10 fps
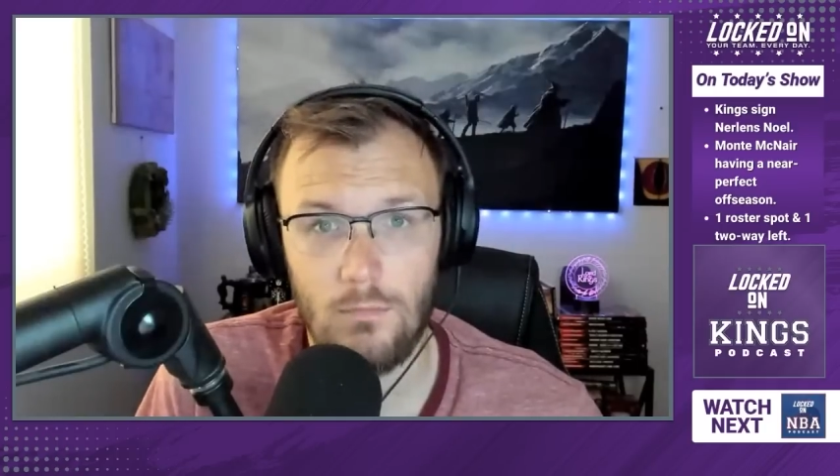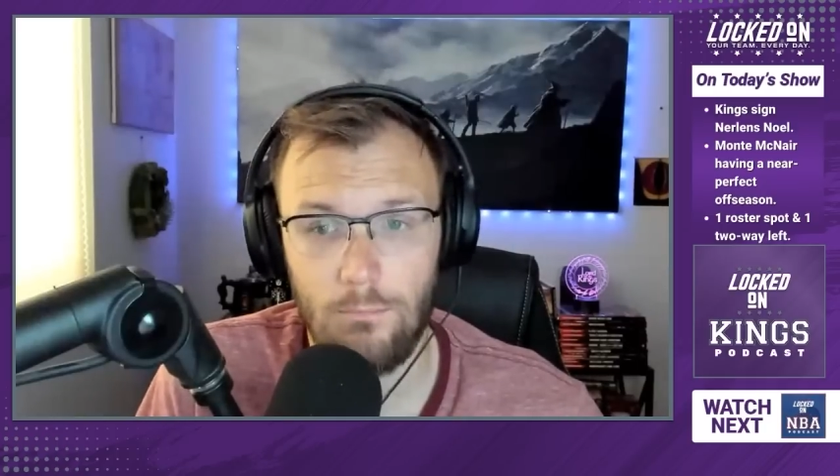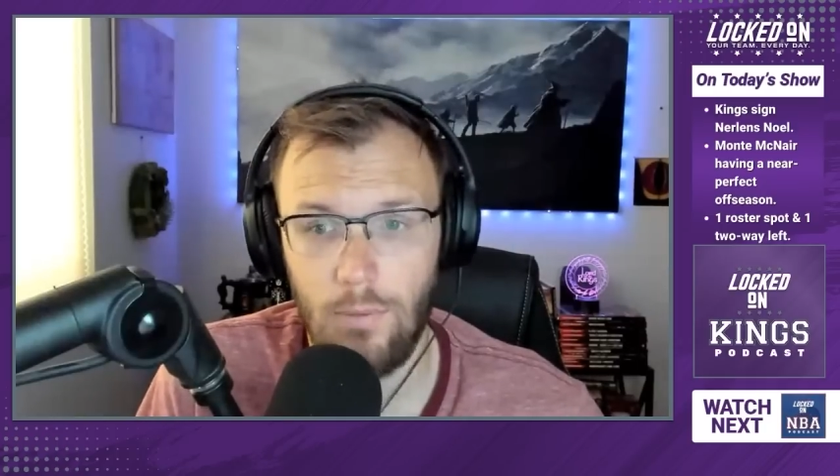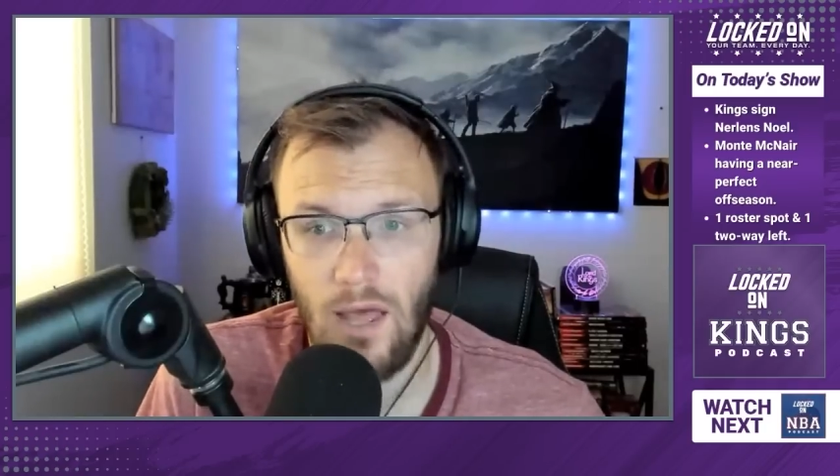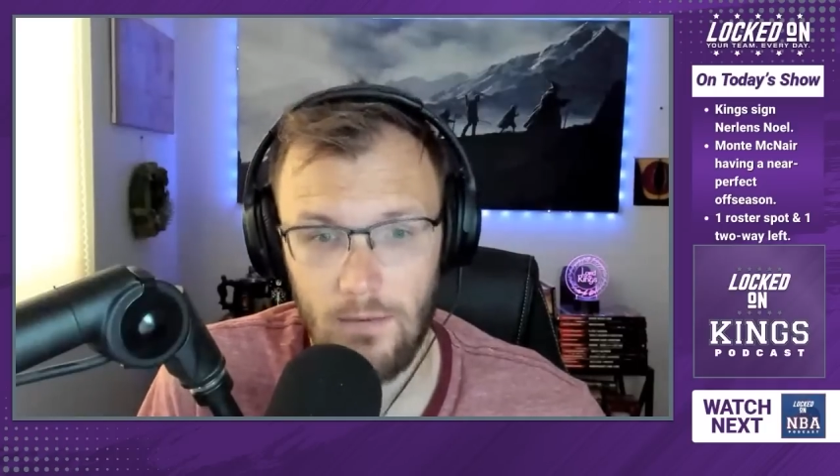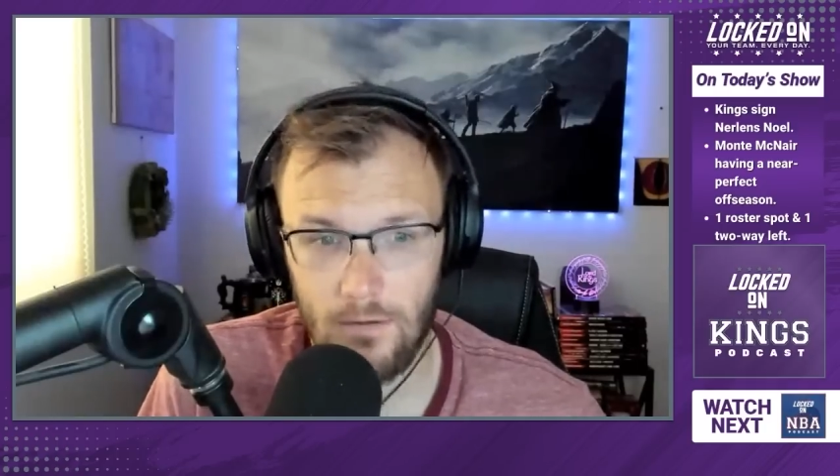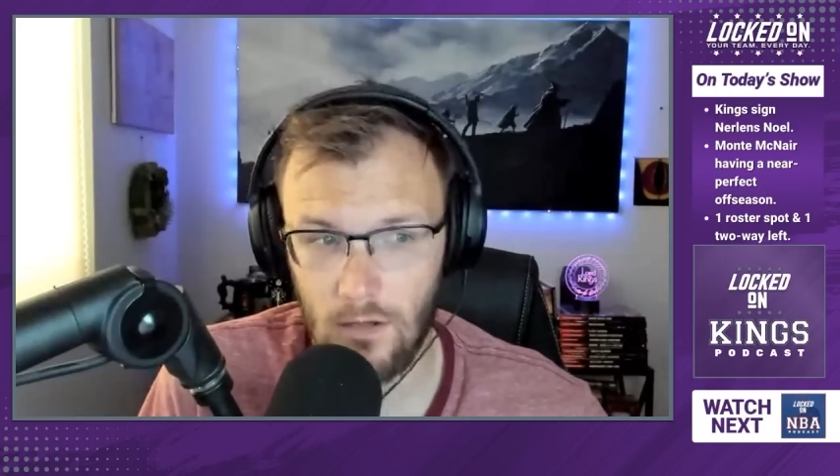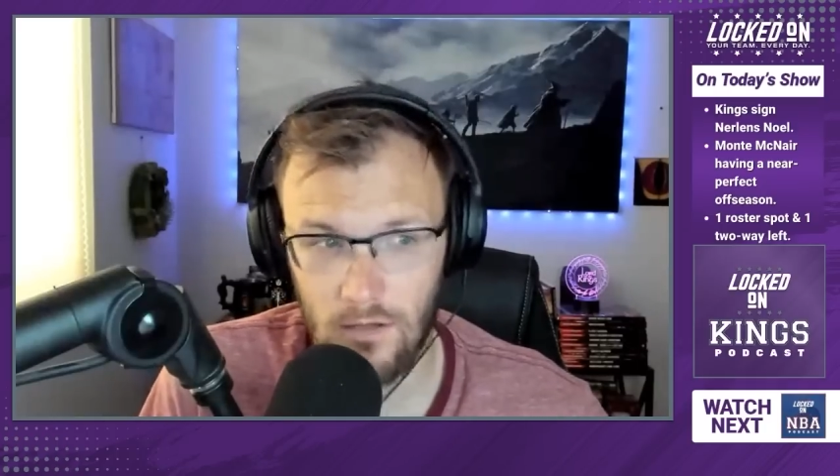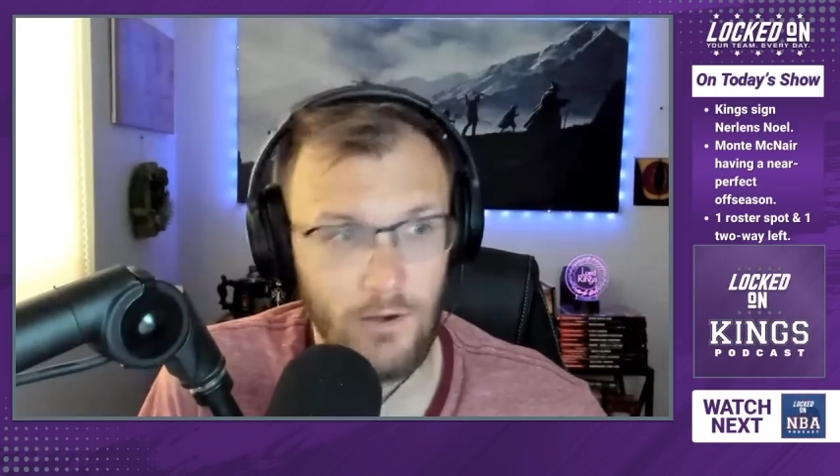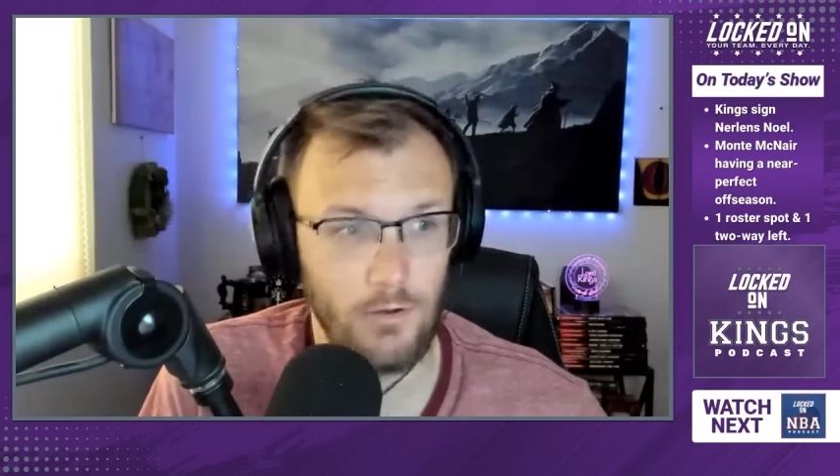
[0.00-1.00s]
But
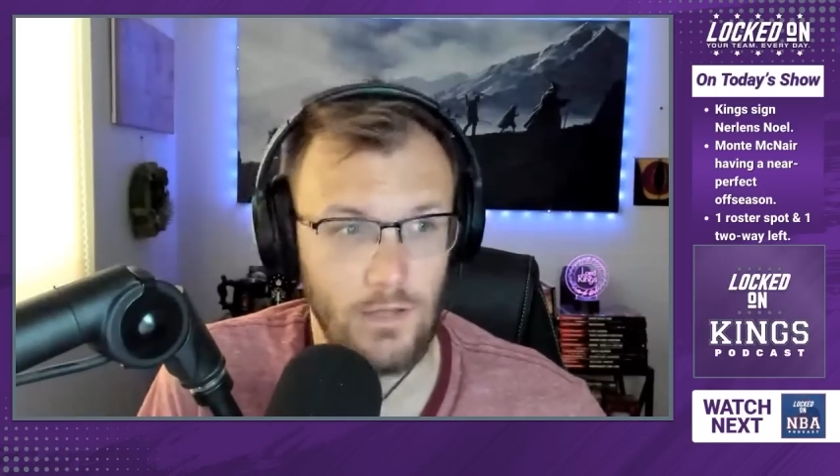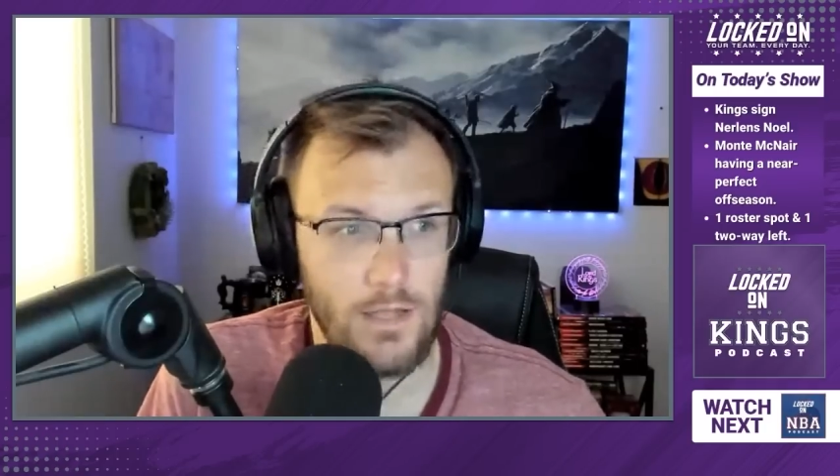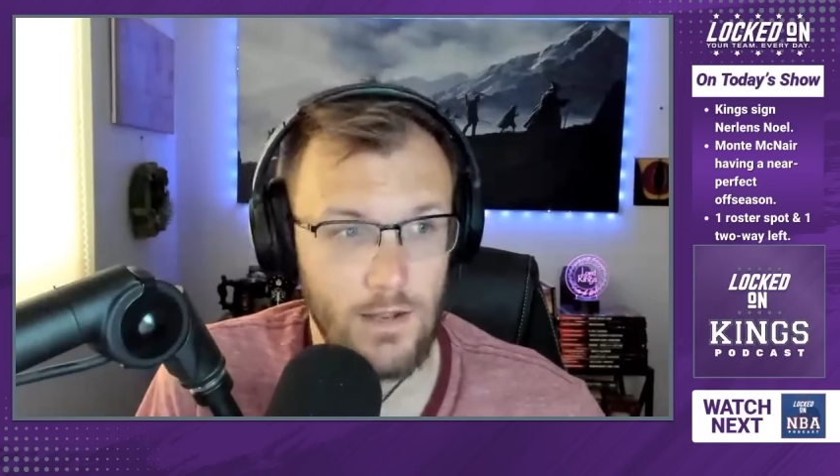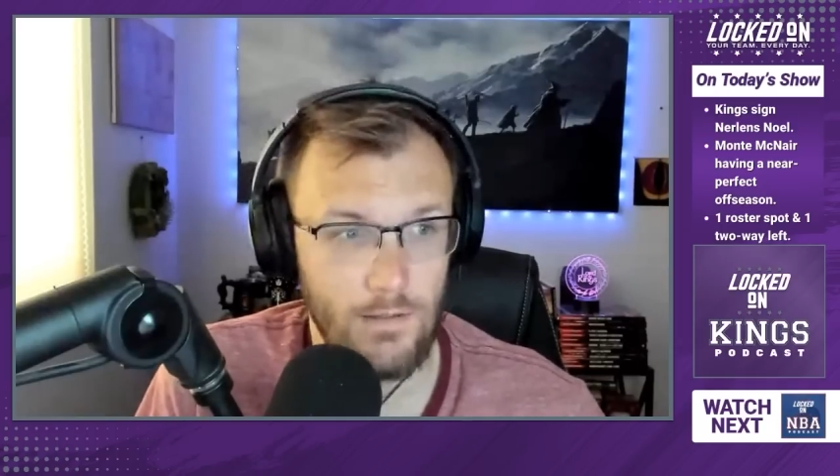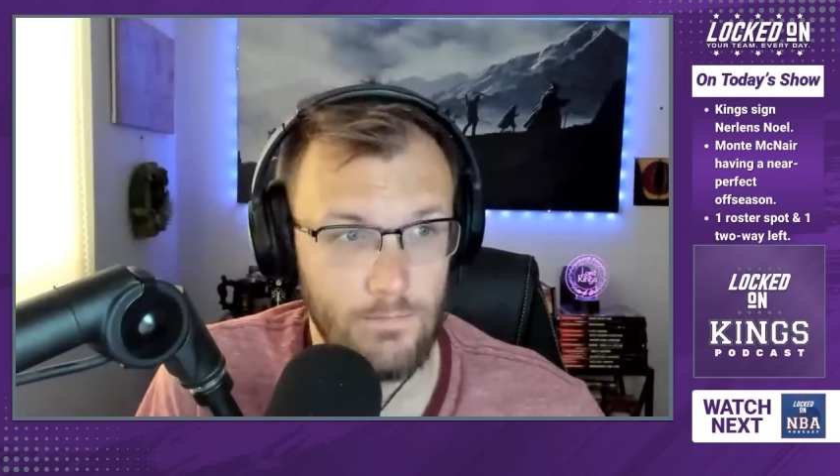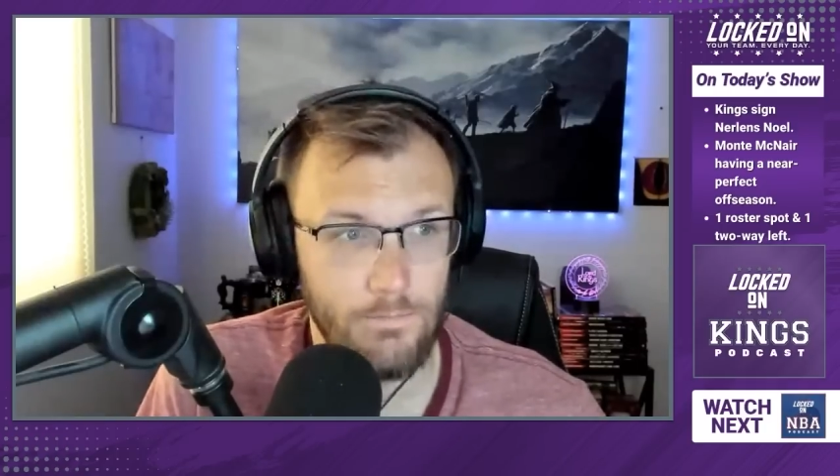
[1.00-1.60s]
clearly,